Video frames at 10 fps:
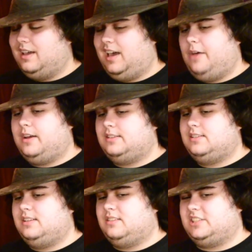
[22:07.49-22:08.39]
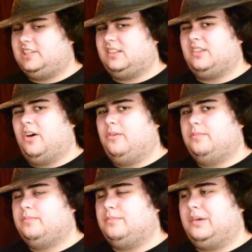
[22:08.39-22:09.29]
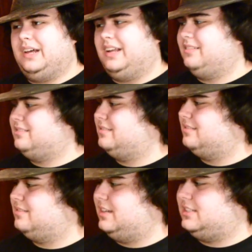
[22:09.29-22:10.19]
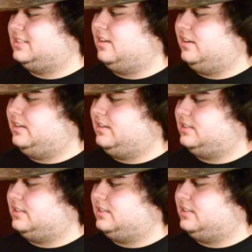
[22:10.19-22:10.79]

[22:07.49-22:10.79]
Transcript: I've not seen this yet though, but I saw it.